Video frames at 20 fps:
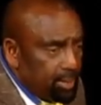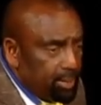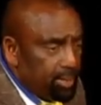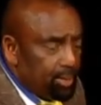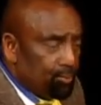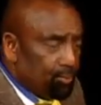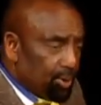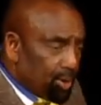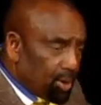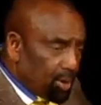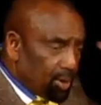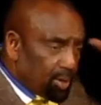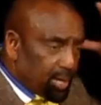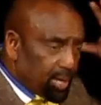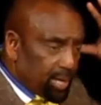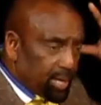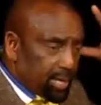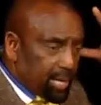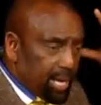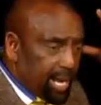They wear all
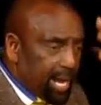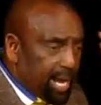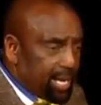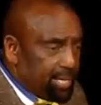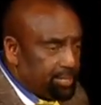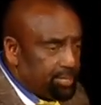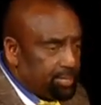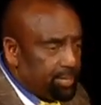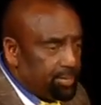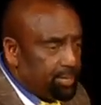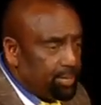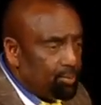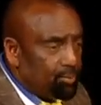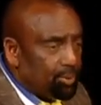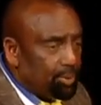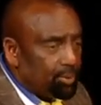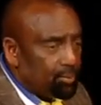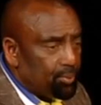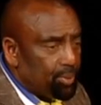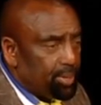kind of hats that they
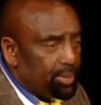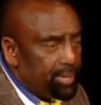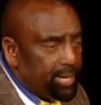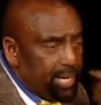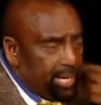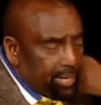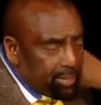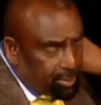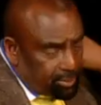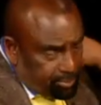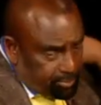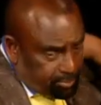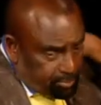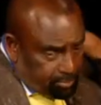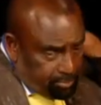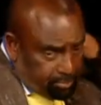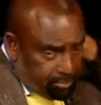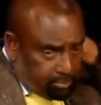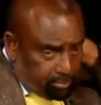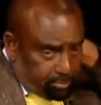want to wear. They had
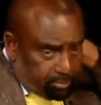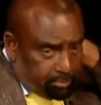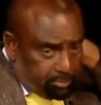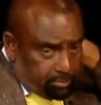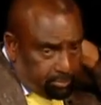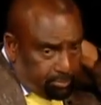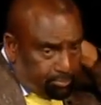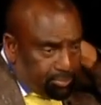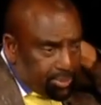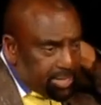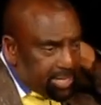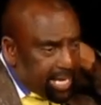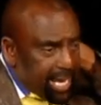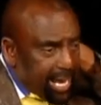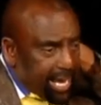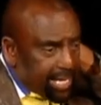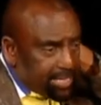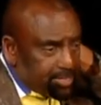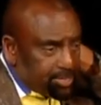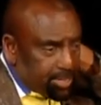on pea
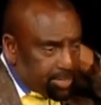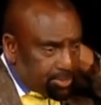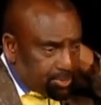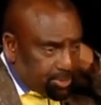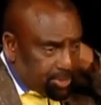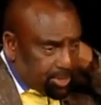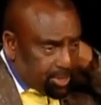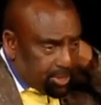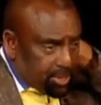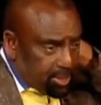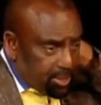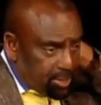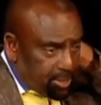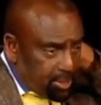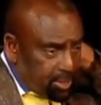hats yesterday.